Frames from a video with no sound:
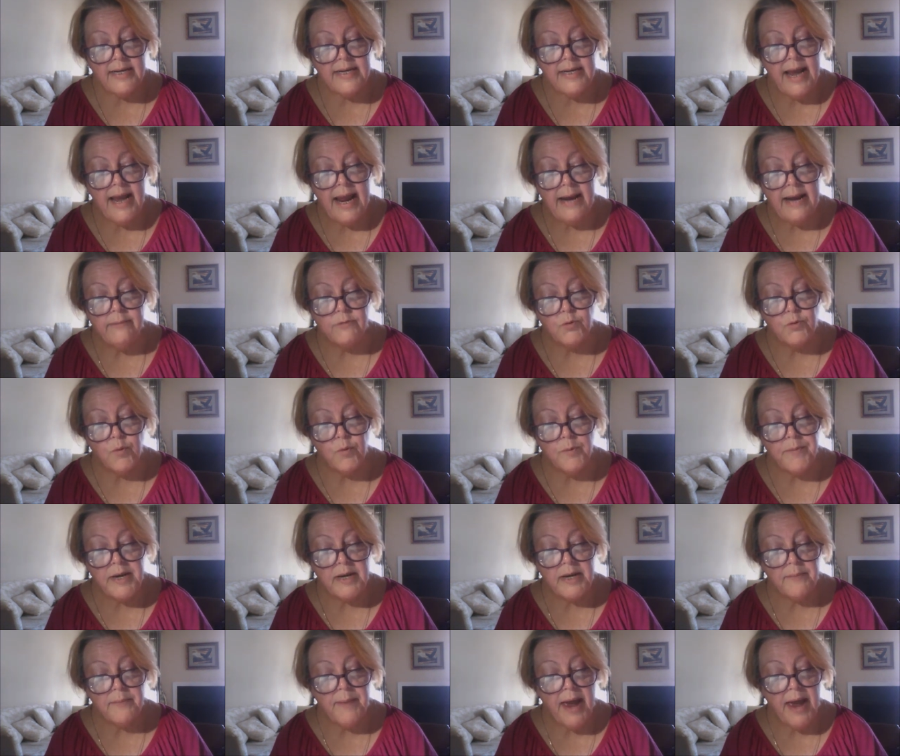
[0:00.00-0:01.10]
Names were
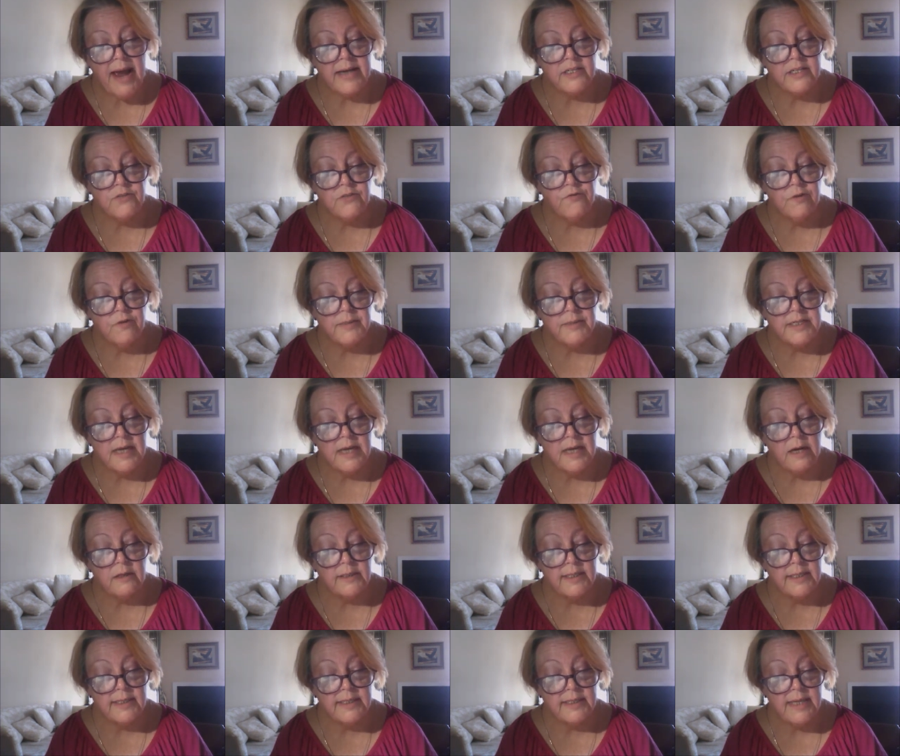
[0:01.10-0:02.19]
being passed from
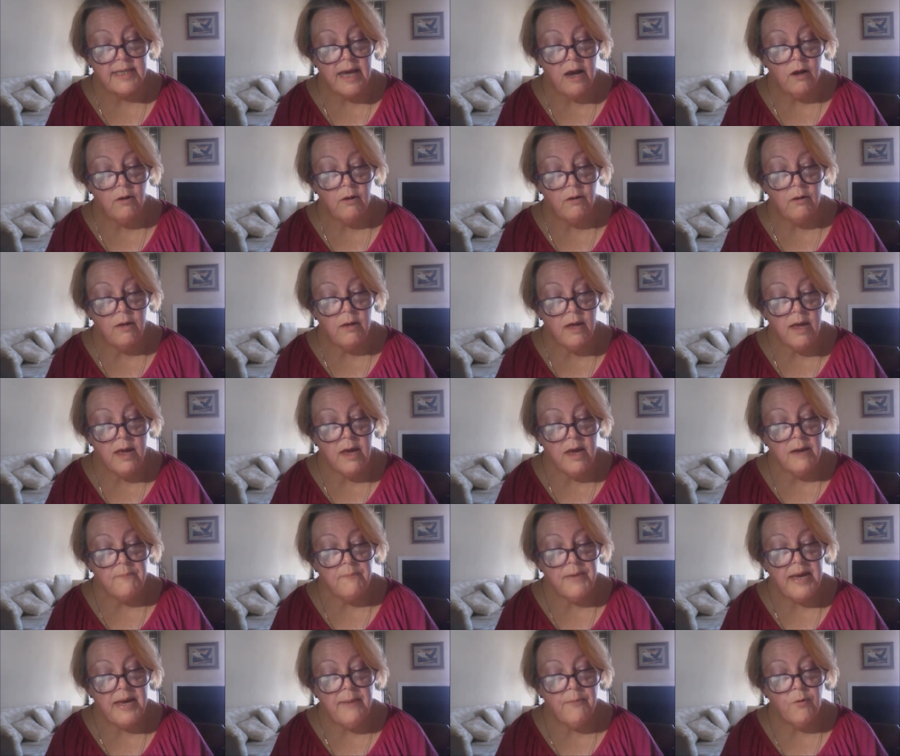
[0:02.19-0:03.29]
cell to cell.
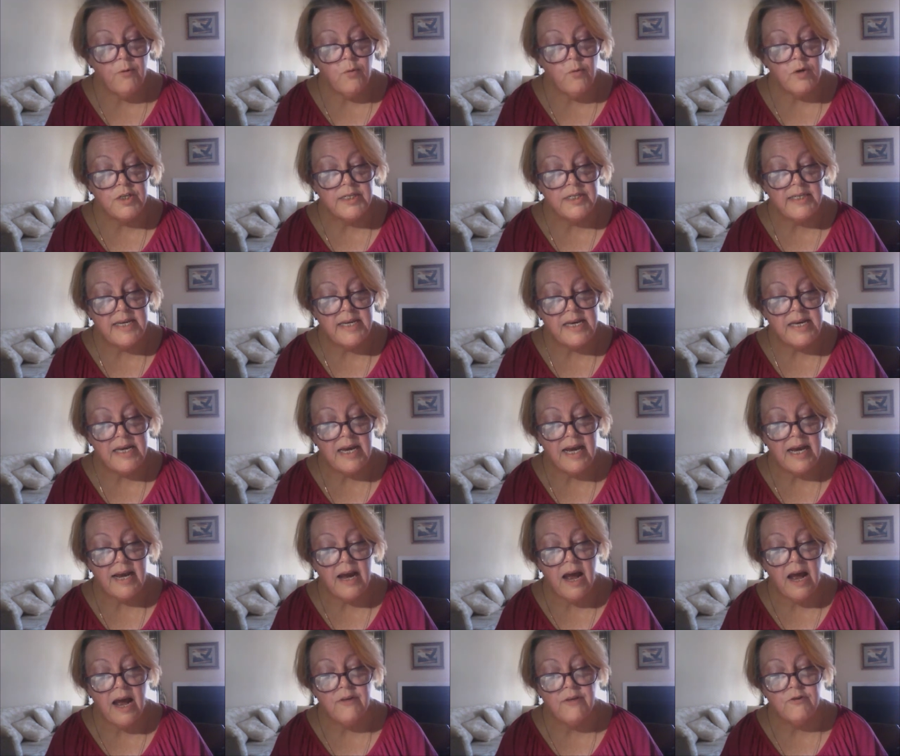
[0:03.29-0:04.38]
People were
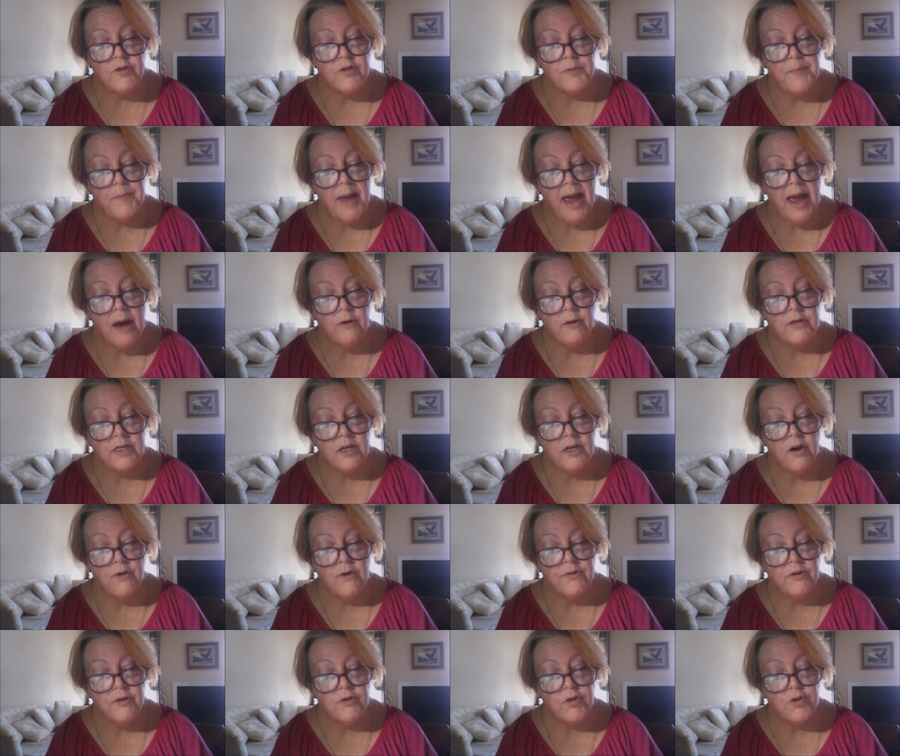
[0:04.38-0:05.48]
singing, others pounding
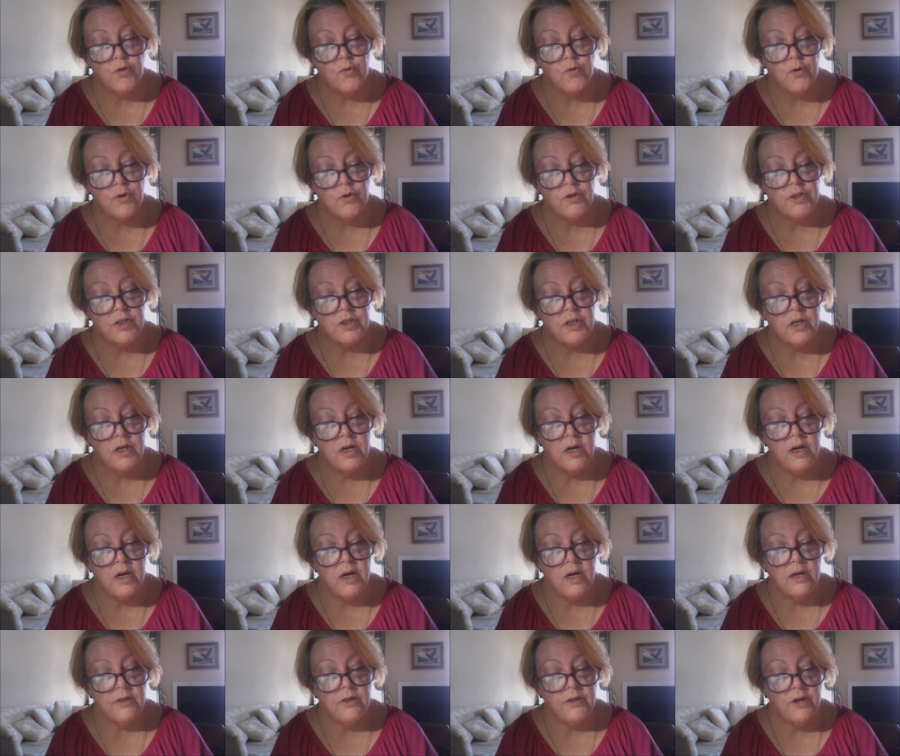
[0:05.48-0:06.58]
on their doors.
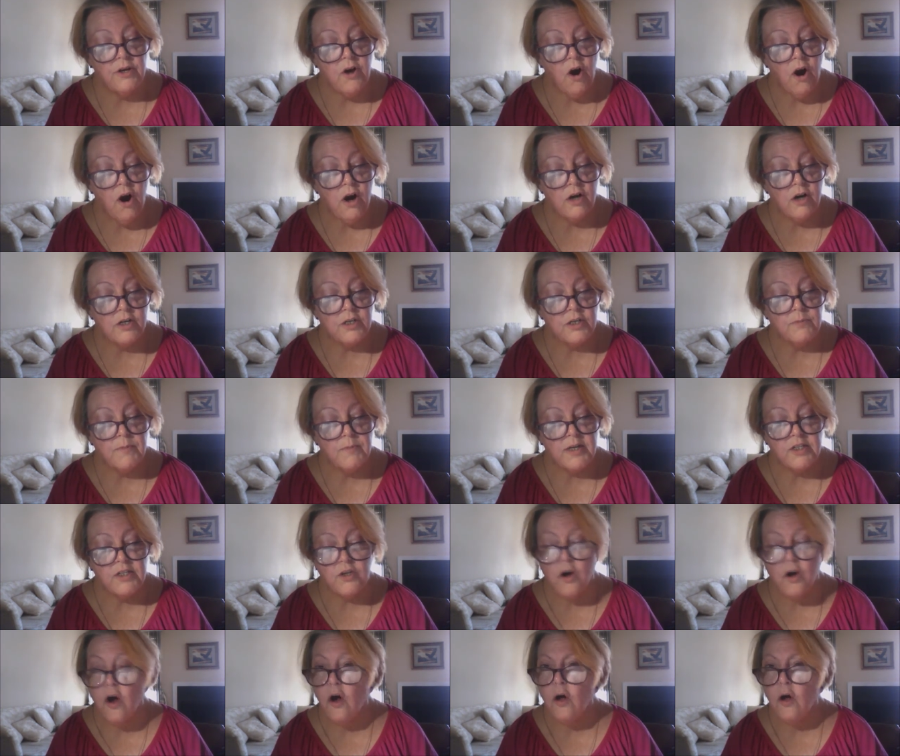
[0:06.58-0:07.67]
The guards
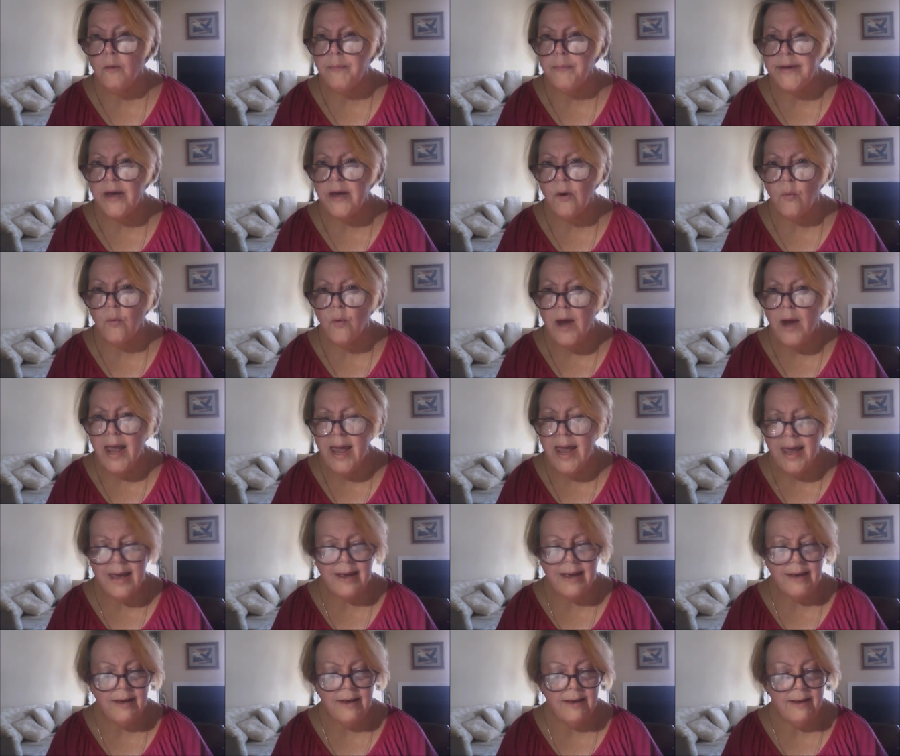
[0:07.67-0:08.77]
must all be
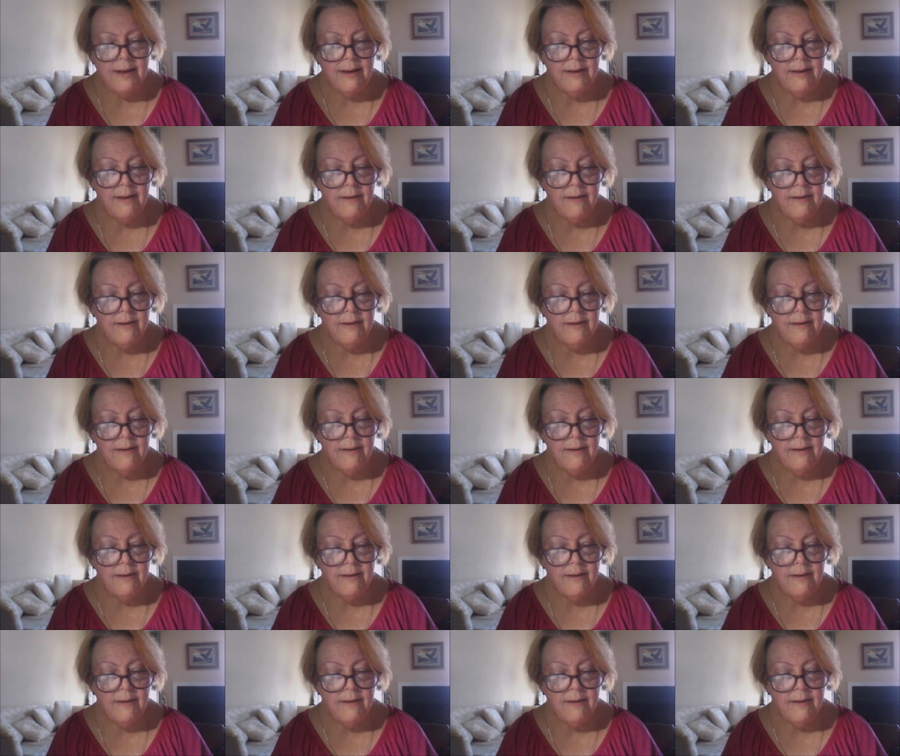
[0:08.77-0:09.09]
away.